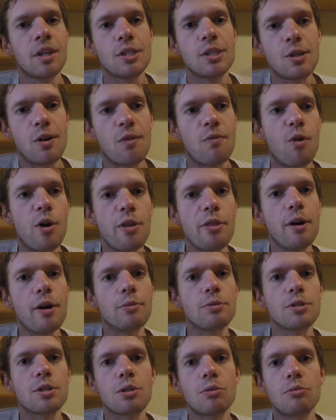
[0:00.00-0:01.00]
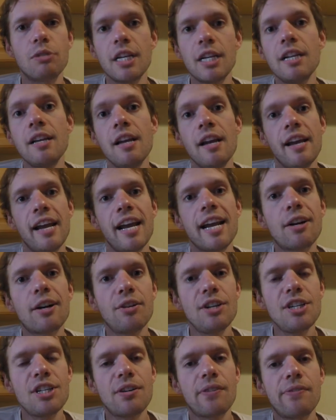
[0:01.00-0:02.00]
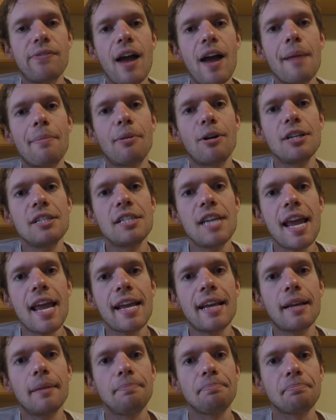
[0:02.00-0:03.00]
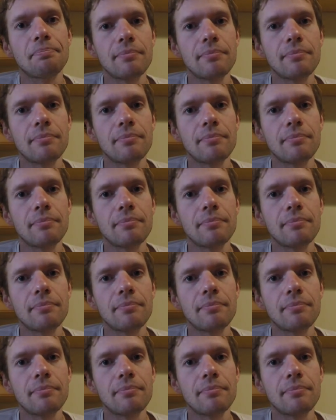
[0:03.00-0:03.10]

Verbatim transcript: So avoid those. Three, increase your fiber intake.